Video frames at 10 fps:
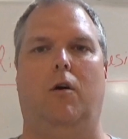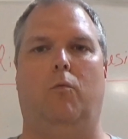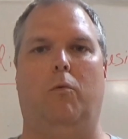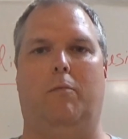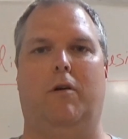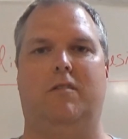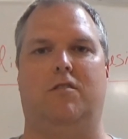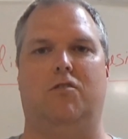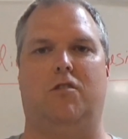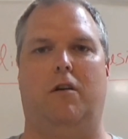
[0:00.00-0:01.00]
When we press
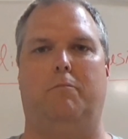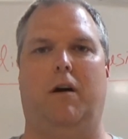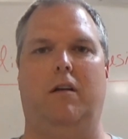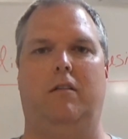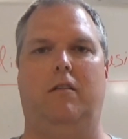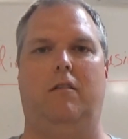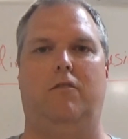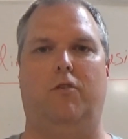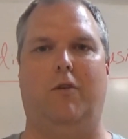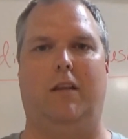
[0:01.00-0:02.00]
the start button,
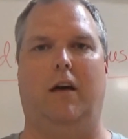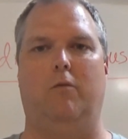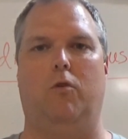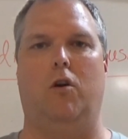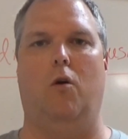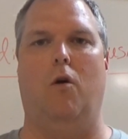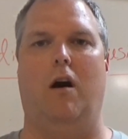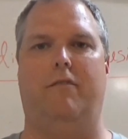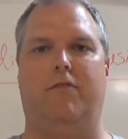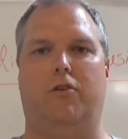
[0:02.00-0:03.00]
the red light will go
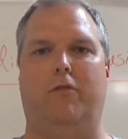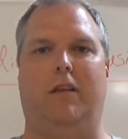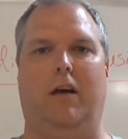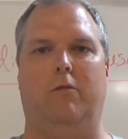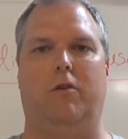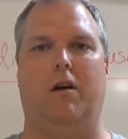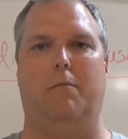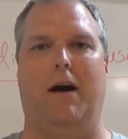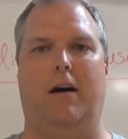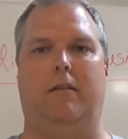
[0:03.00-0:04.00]
off, the green light will
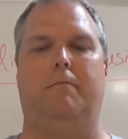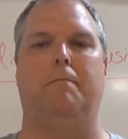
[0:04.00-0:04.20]
come on.